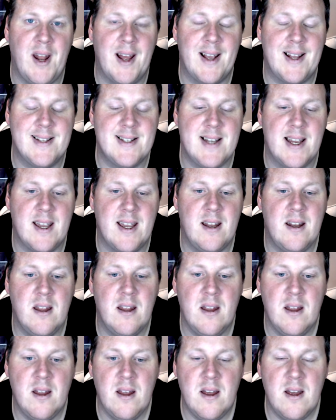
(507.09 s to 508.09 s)
that can take it,
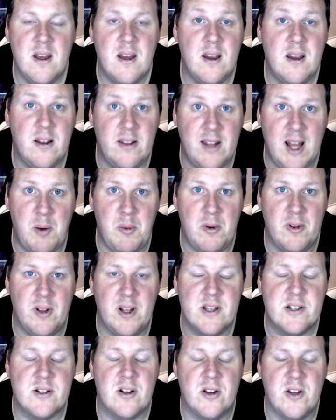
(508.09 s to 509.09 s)
and that will
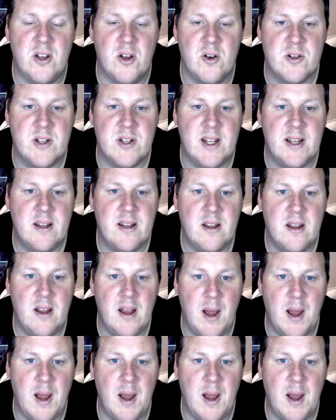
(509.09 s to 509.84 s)
then start using it,